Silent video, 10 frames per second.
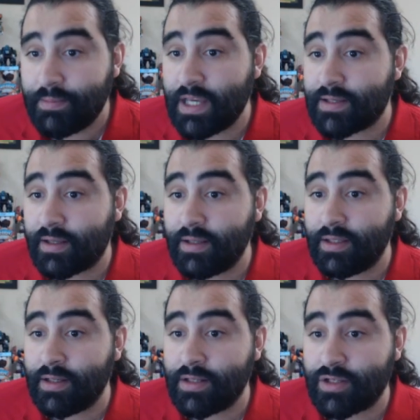
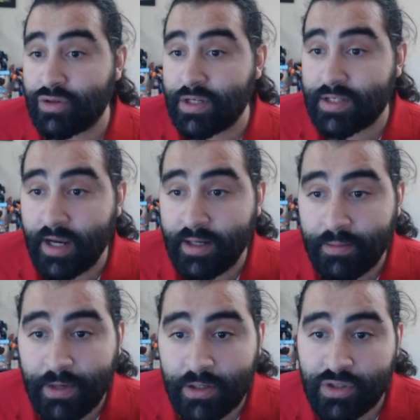Basically, the industry is
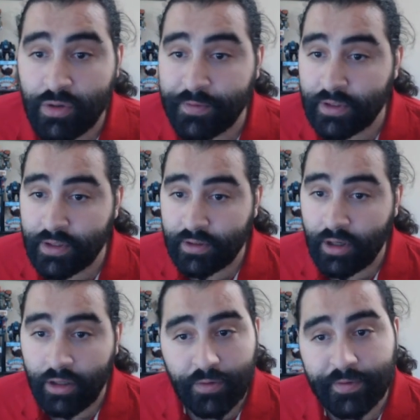tightening belts
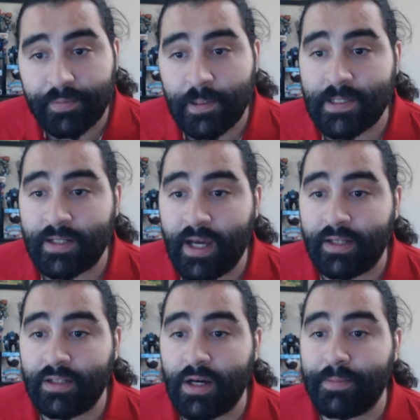all over the place, and
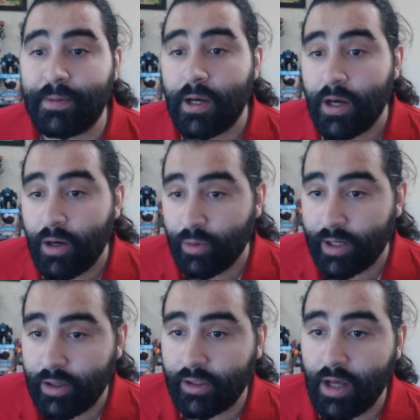I ended up
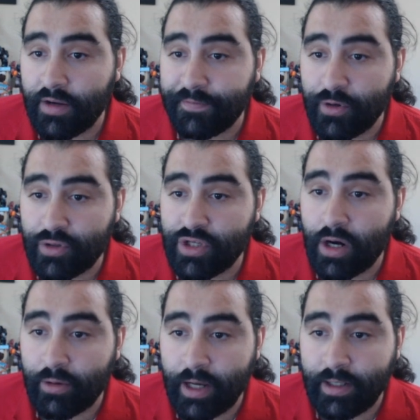where a lot of
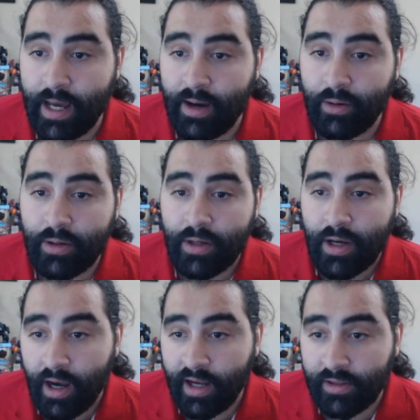folks are right now.
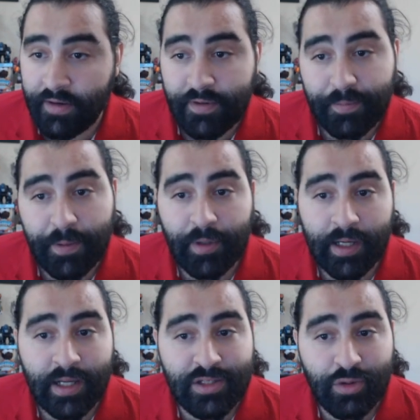I love the
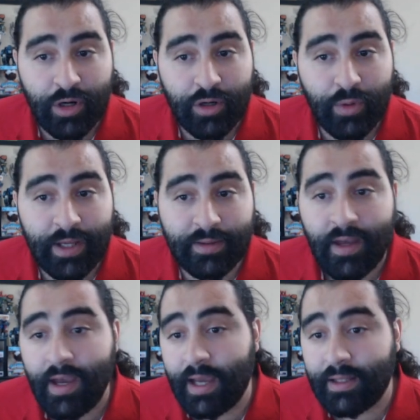people I got to work
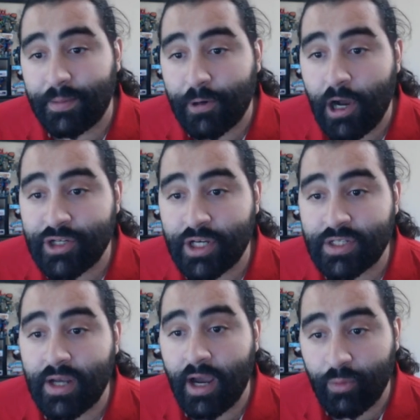with and the
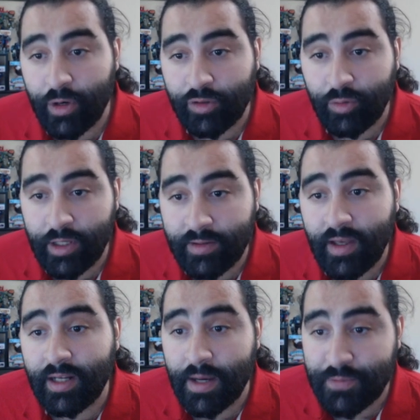projects I worked
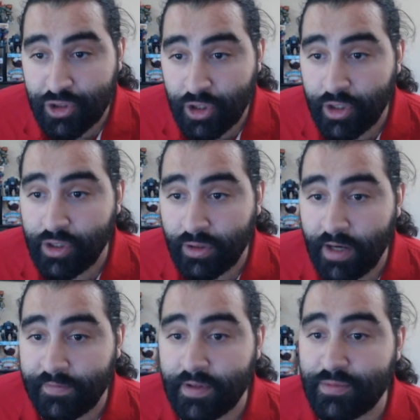with, and I'm sure
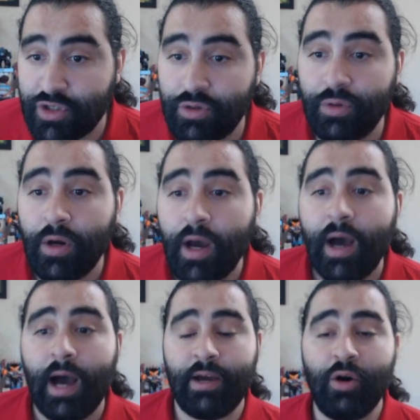you'll love them too.
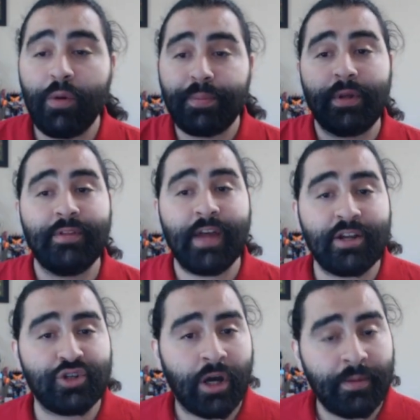I hope
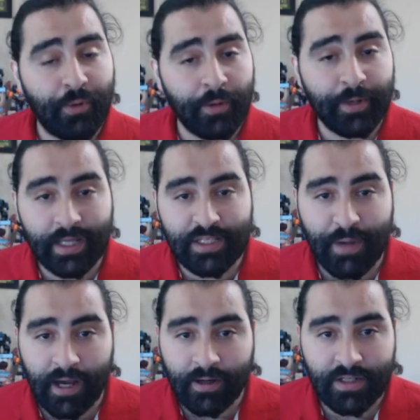that John Borba
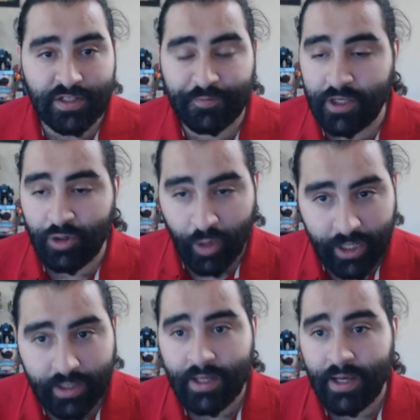gets back on his feet
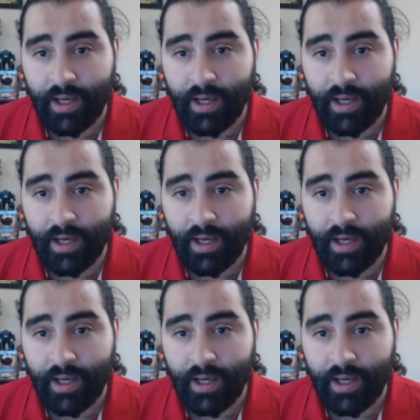quick.